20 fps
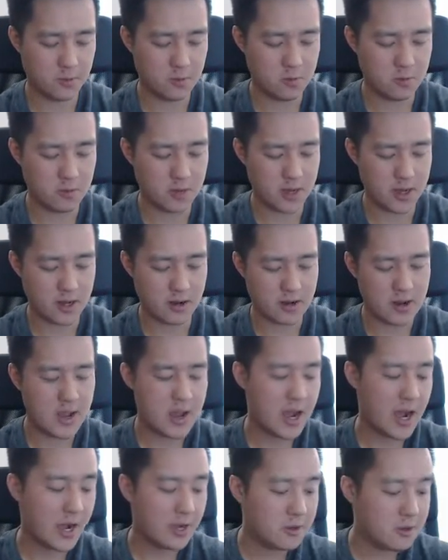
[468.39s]
Ooh, that art.
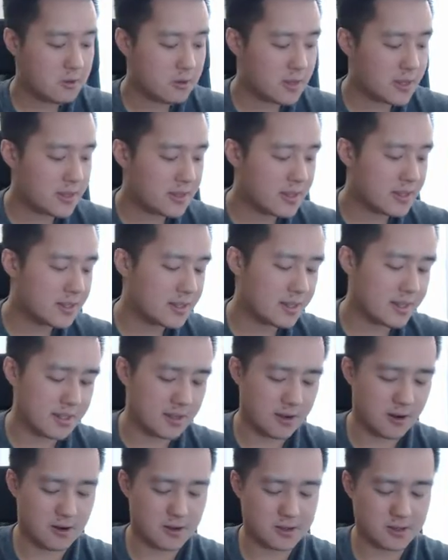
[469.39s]
I do like think that
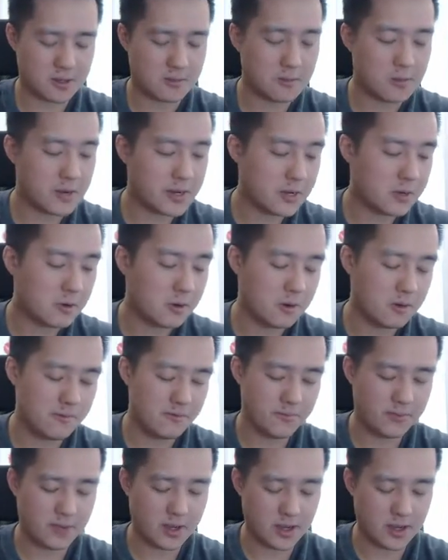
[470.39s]
the arts are pretty cool.